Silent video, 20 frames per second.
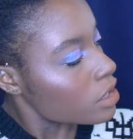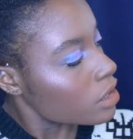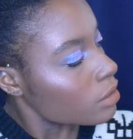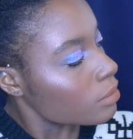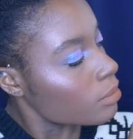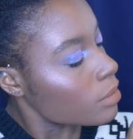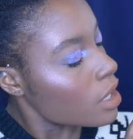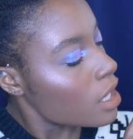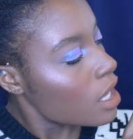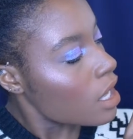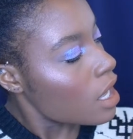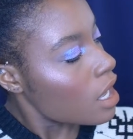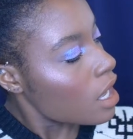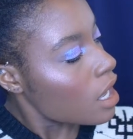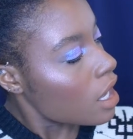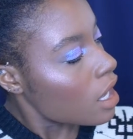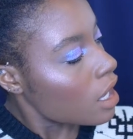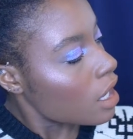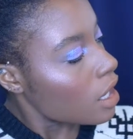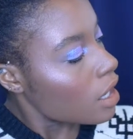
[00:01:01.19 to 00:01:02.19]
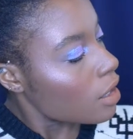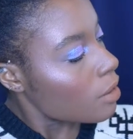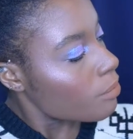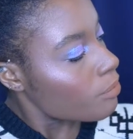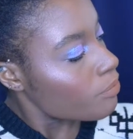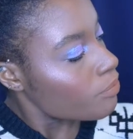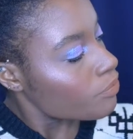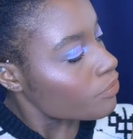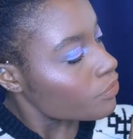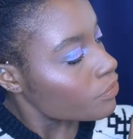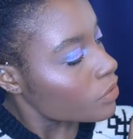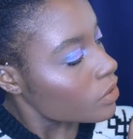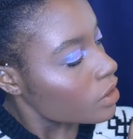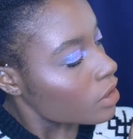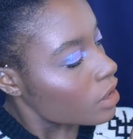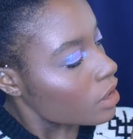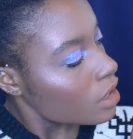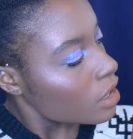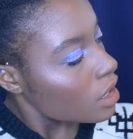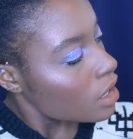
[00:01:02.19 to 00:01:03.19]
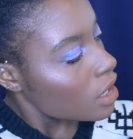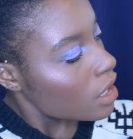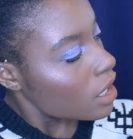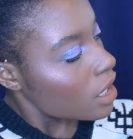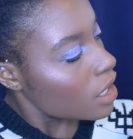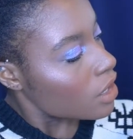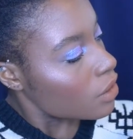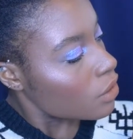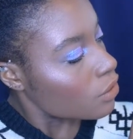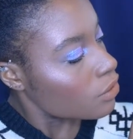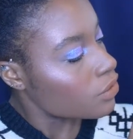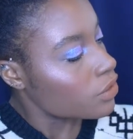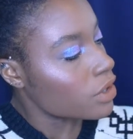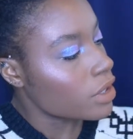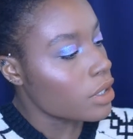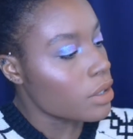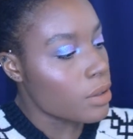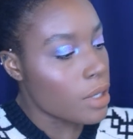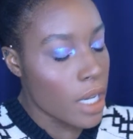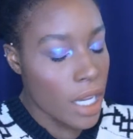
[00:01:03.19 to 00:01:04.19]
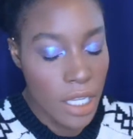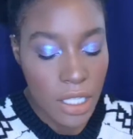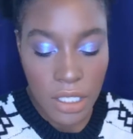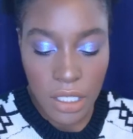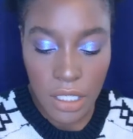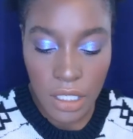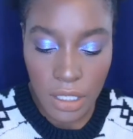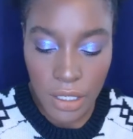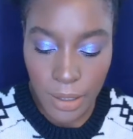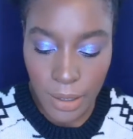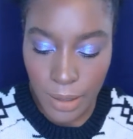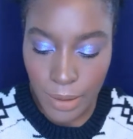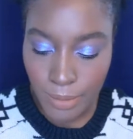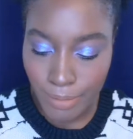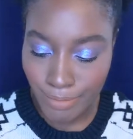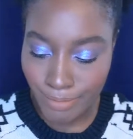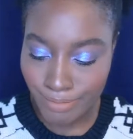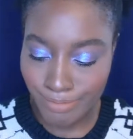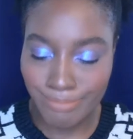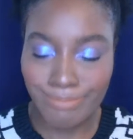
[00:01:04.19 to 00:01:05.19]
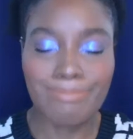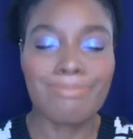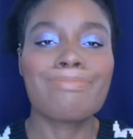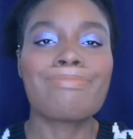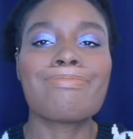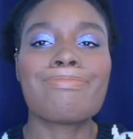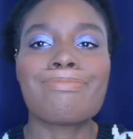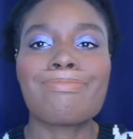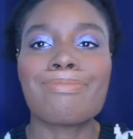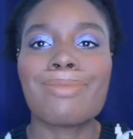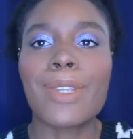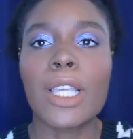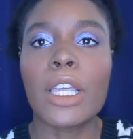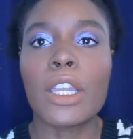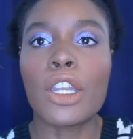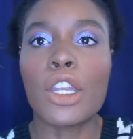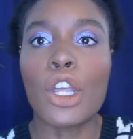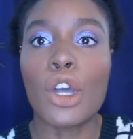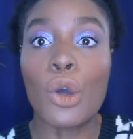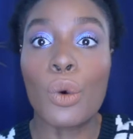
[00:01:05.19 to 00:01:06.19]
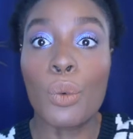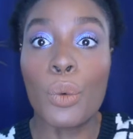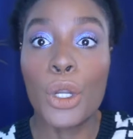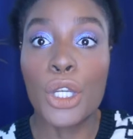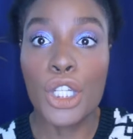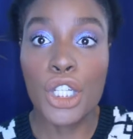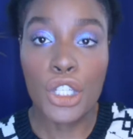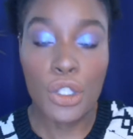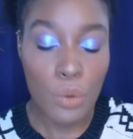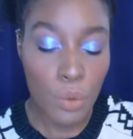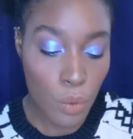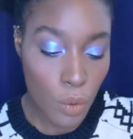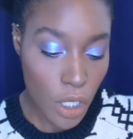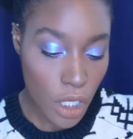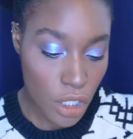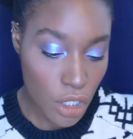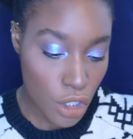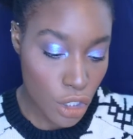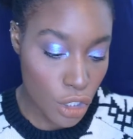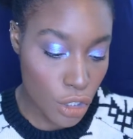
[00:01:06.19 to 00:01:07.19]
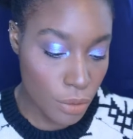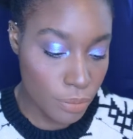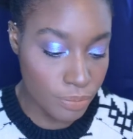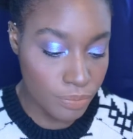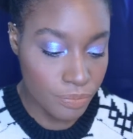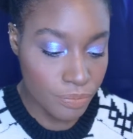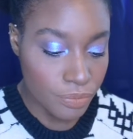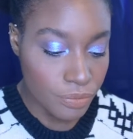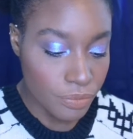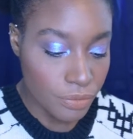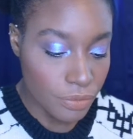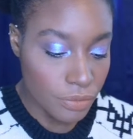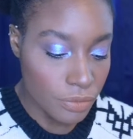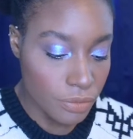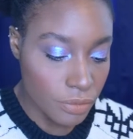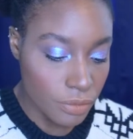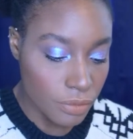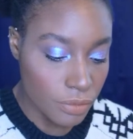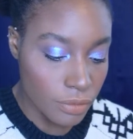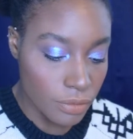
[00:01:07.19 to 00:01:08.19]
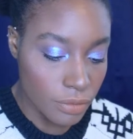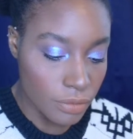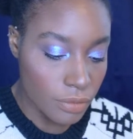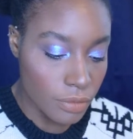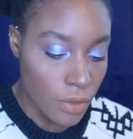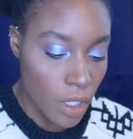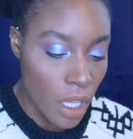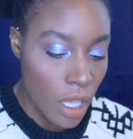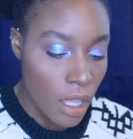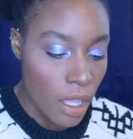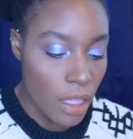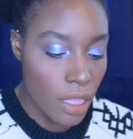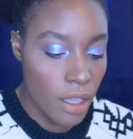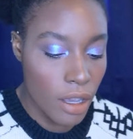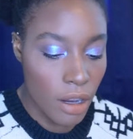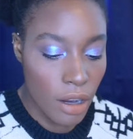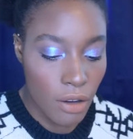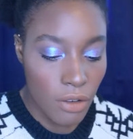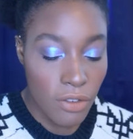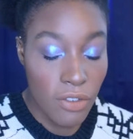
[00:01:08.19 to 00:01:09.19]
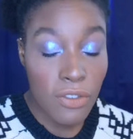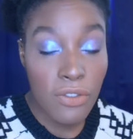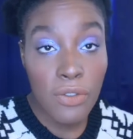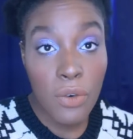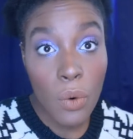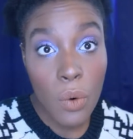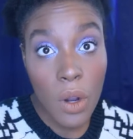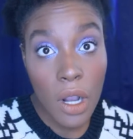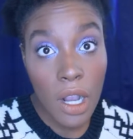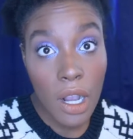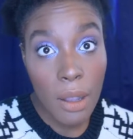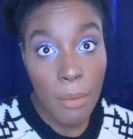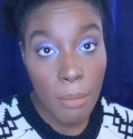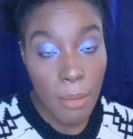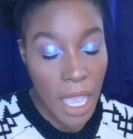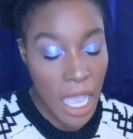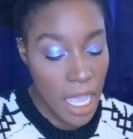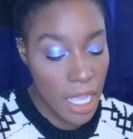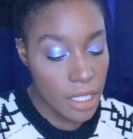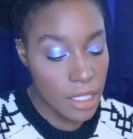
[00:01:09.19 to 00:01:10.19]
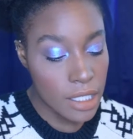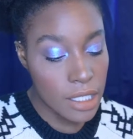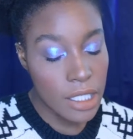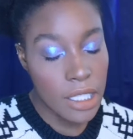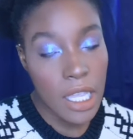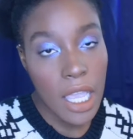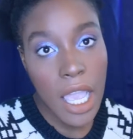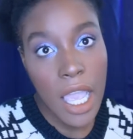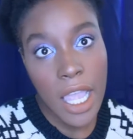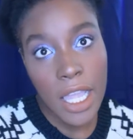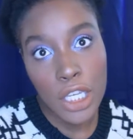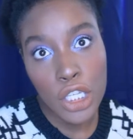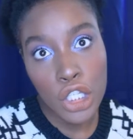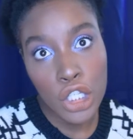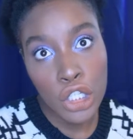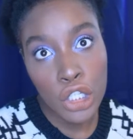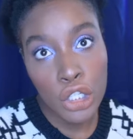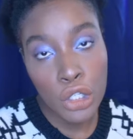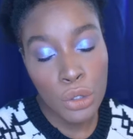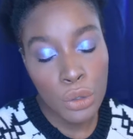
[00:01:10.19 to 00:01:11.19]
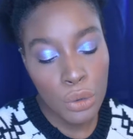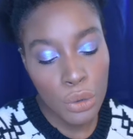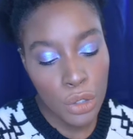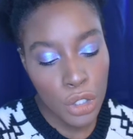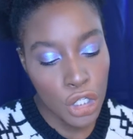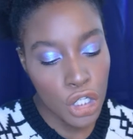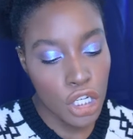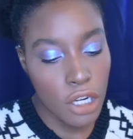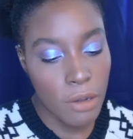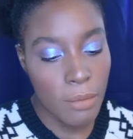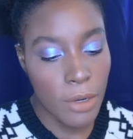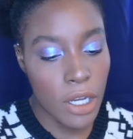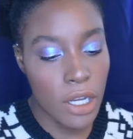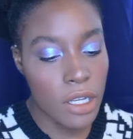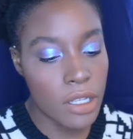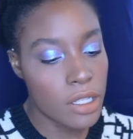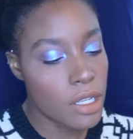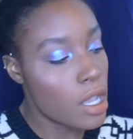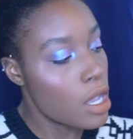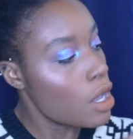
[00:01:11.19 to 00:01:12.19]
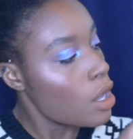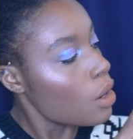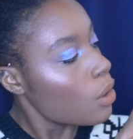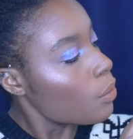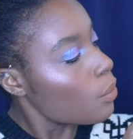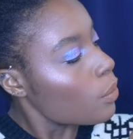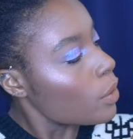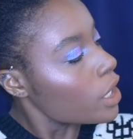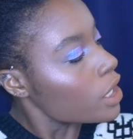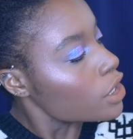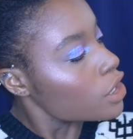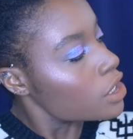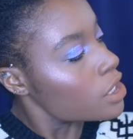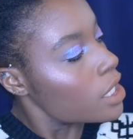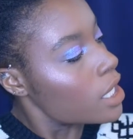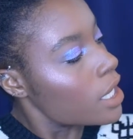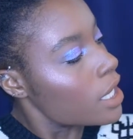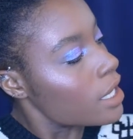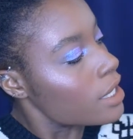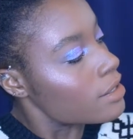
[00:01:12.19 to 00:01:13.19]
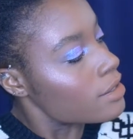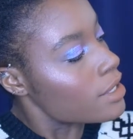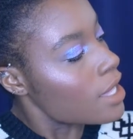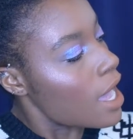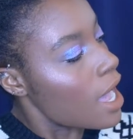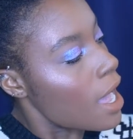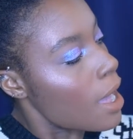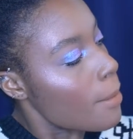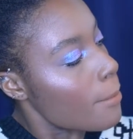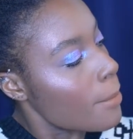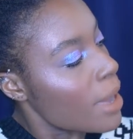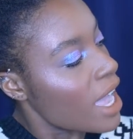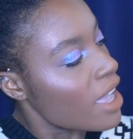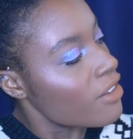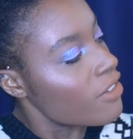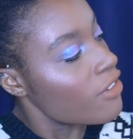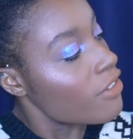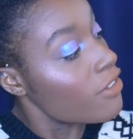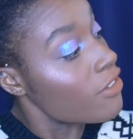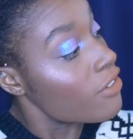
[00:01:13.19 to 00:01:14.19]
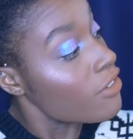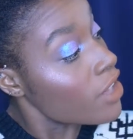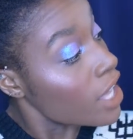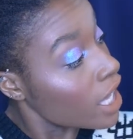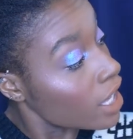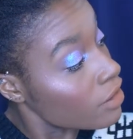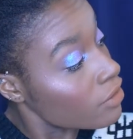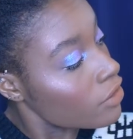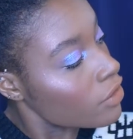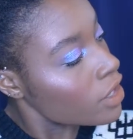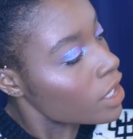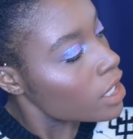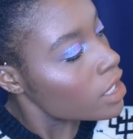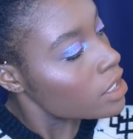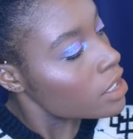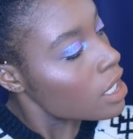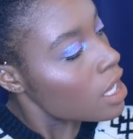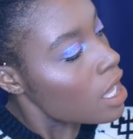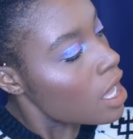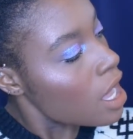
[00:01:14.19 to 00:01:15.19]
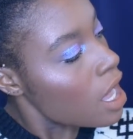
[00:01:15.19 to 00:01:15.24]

them, and hopefully you guys just know which is which. There are 4 mattes and 2 shimmers, which is not my favorite